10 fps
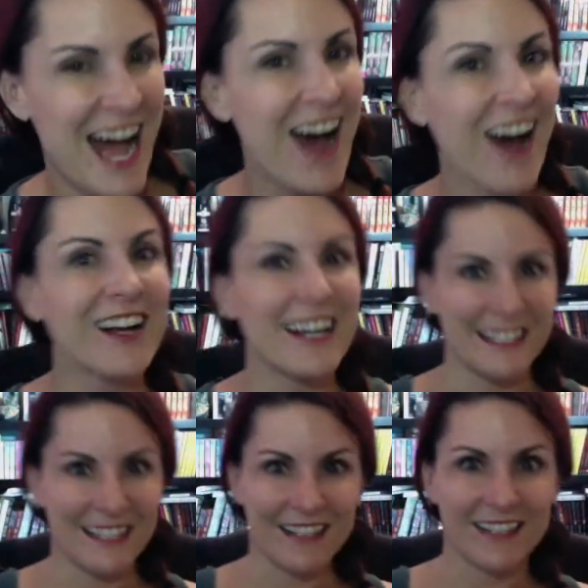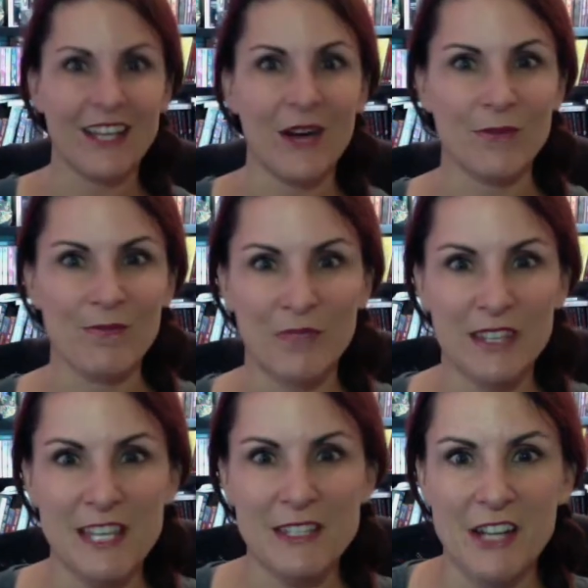All right, so let's
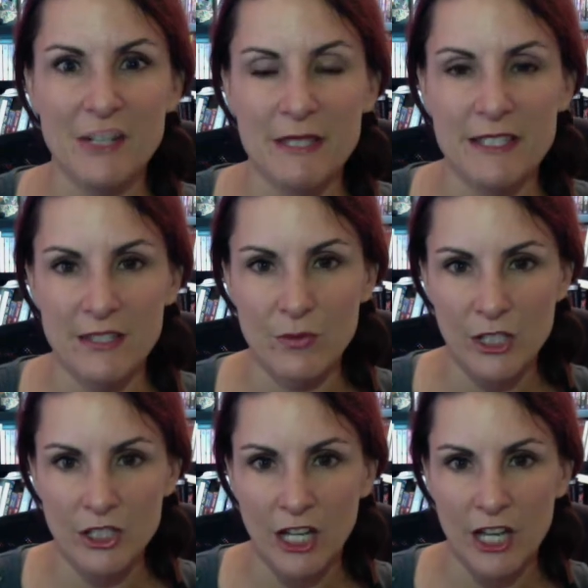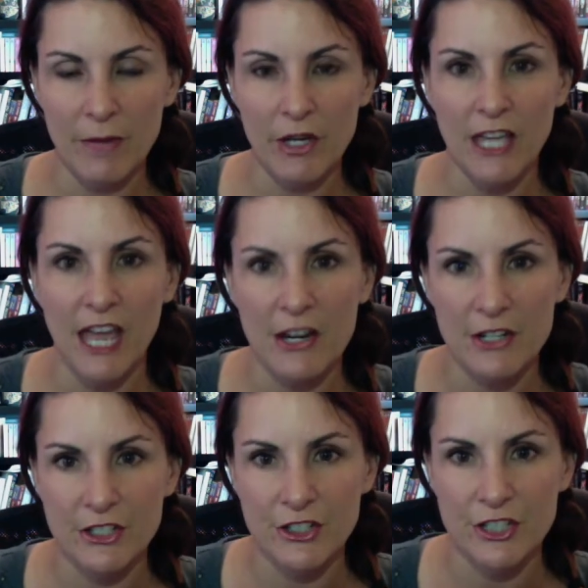get down to business. We are talking about
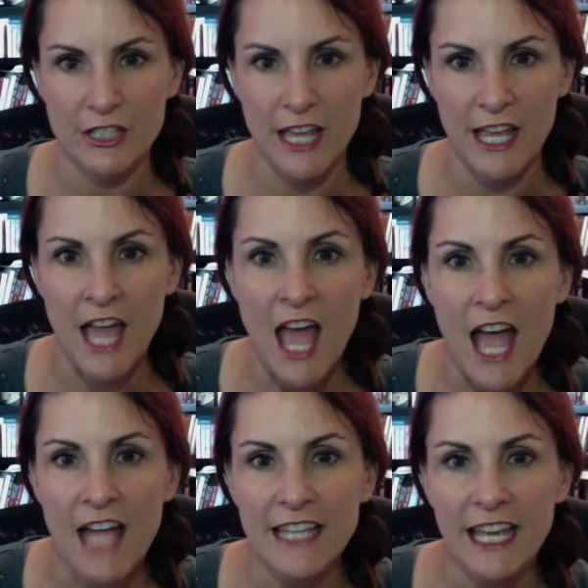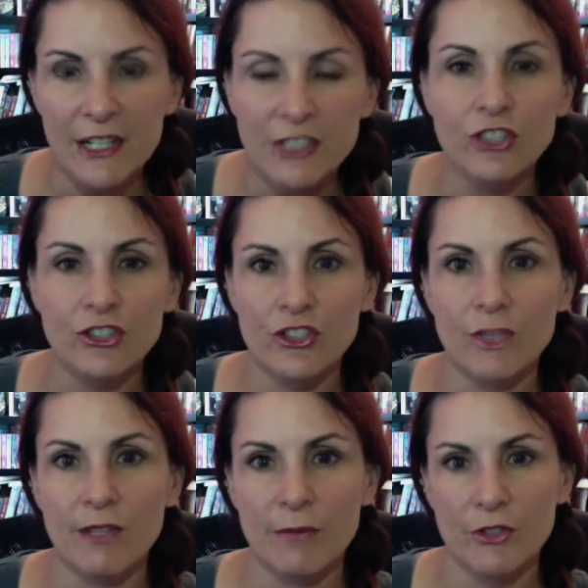characters today, and characters are some
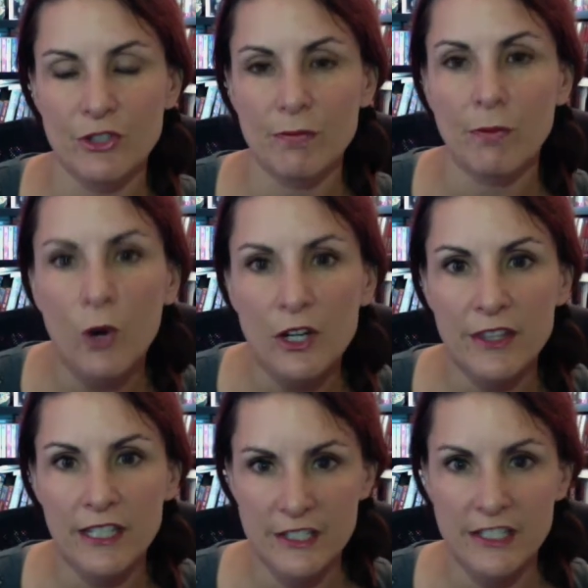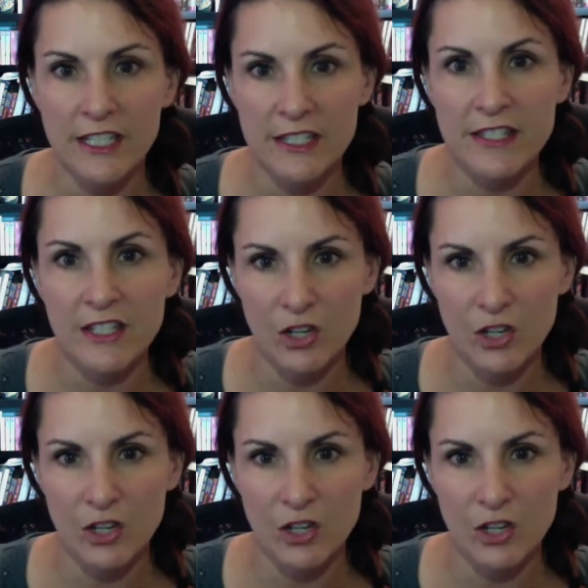of the most important things to consider